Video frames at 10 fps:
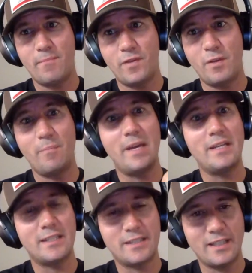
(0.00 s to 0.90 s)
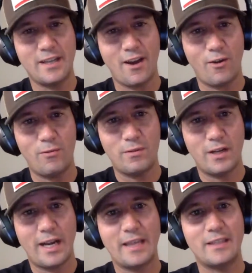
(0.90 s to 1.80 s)
Mendocino
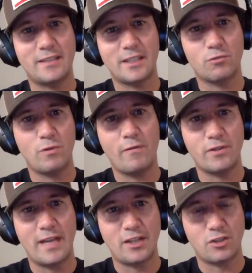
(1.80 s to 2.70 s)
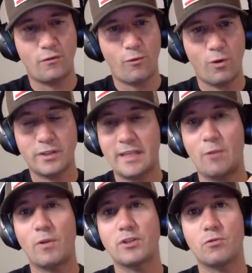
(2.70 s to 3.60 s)
and the Six Rivers National Forest
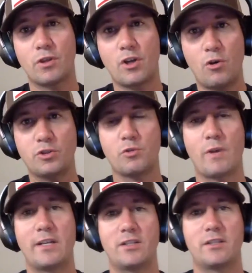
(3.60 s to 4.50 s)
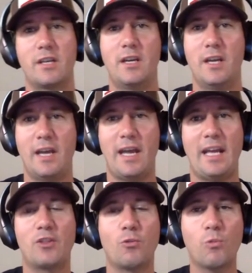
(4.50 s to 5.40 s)
that runs through the coastal ranges.
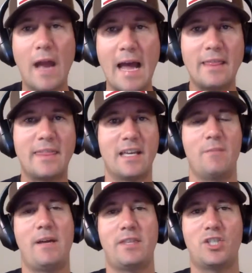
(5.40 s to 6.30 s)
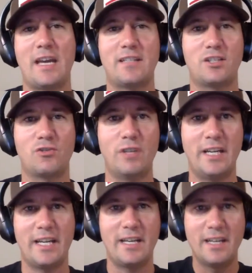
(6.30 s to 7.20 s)
And the rad thing about the Shasta
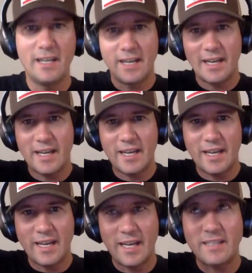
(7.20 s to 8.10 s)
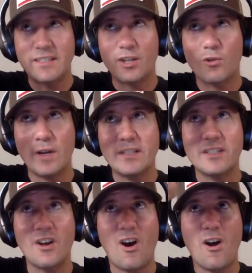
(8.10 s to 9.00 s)
Trinity is it creates
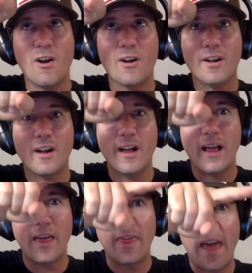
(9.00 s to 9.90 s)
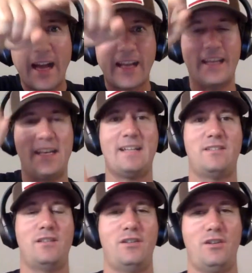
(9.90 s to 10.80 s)
an arc that connects
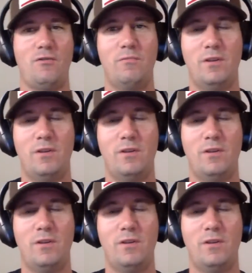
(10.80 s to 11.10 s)
the two.